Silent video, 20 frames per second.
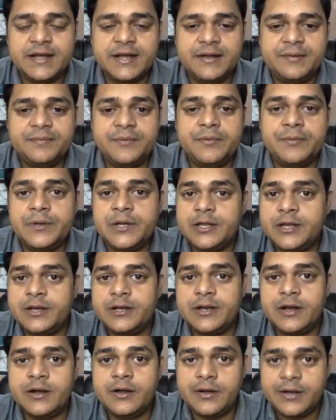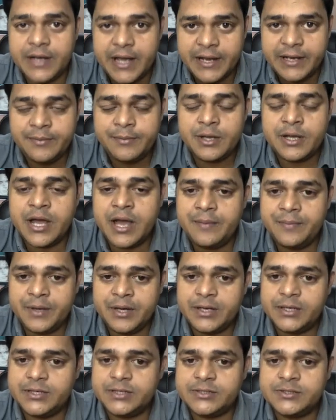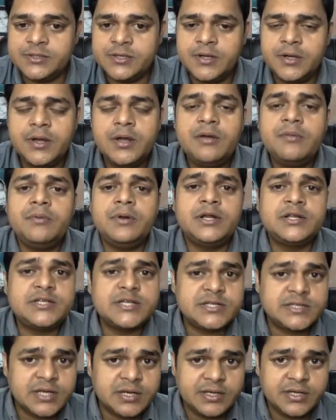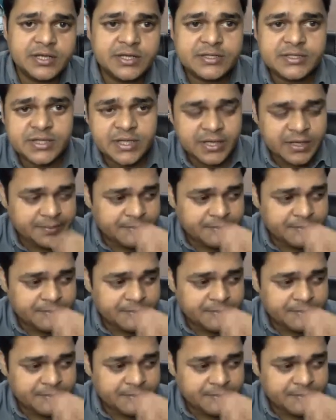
and we will get our dynamic IP address. We'll see each and